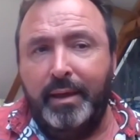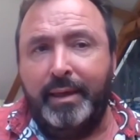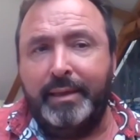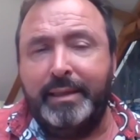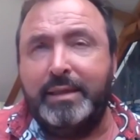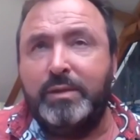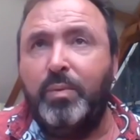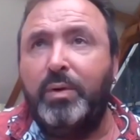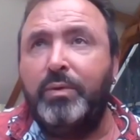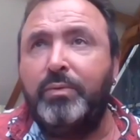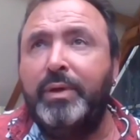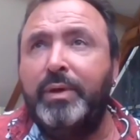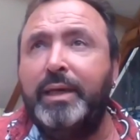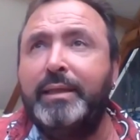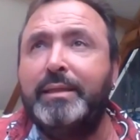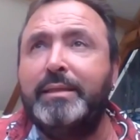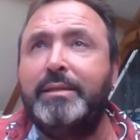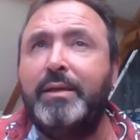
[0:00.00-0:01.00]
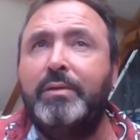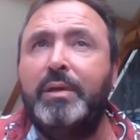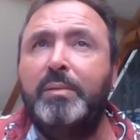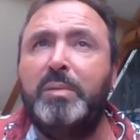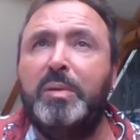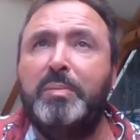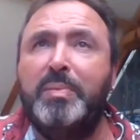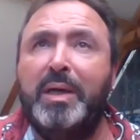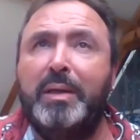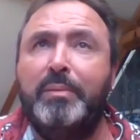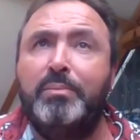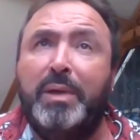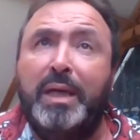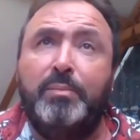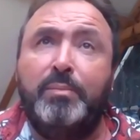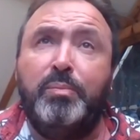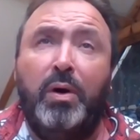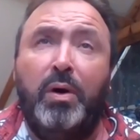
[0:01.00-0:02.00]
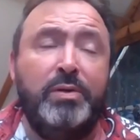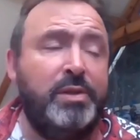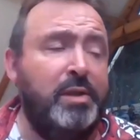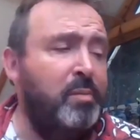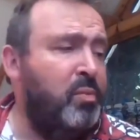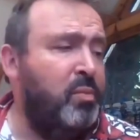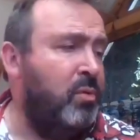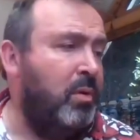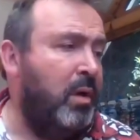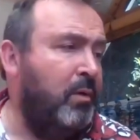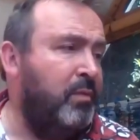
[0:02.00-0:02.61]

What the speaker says: And it's one really that's only been made possible